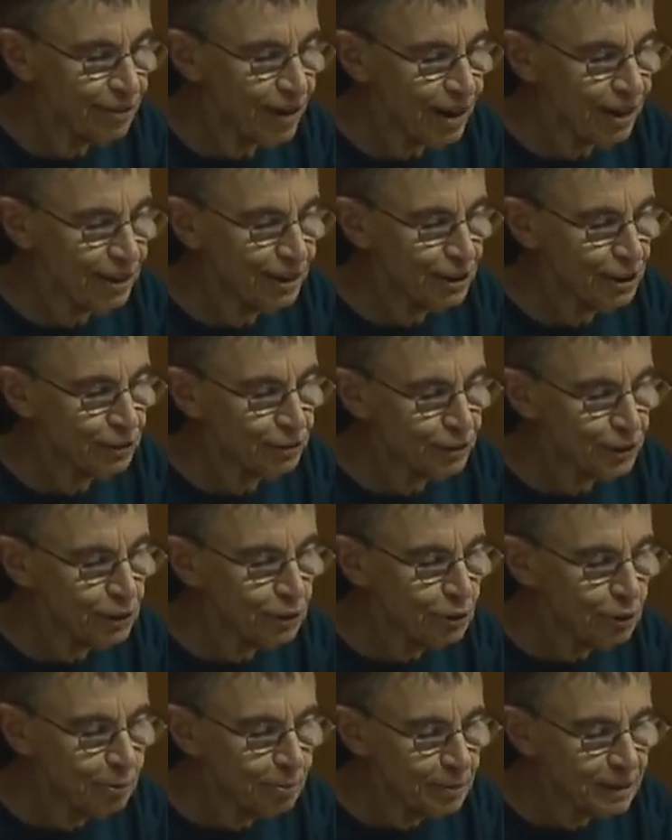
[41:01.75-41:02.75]
fire's
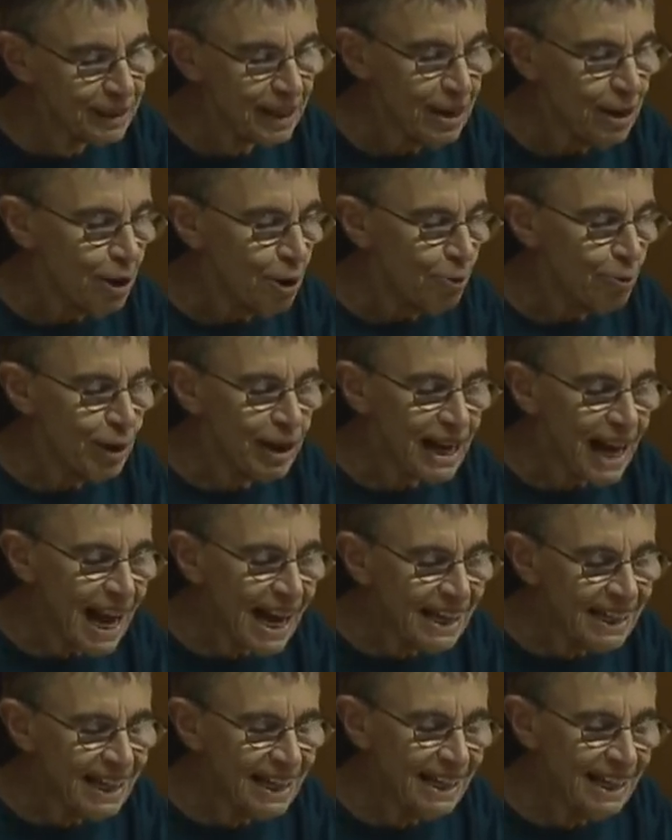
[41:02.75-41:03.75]
fumes, when
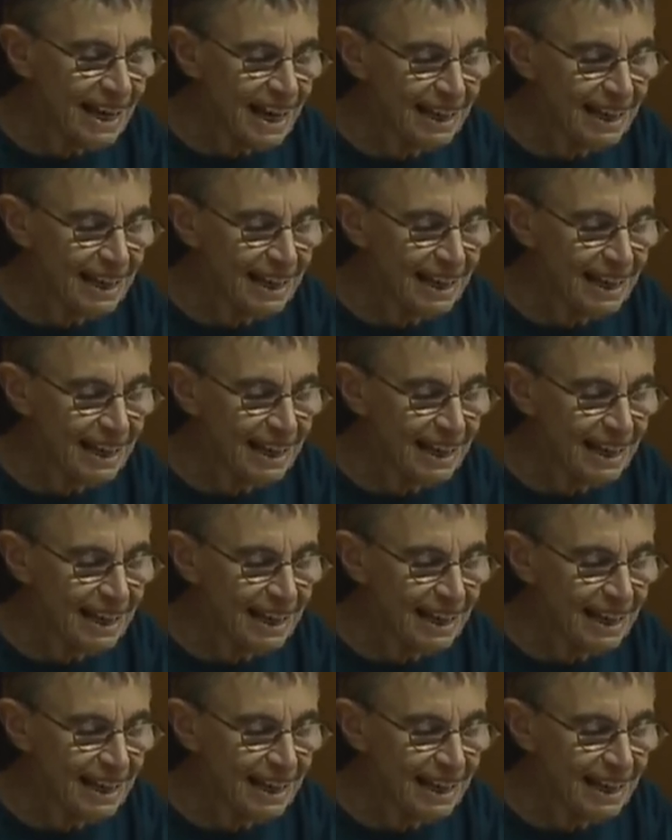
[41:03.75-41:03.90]
any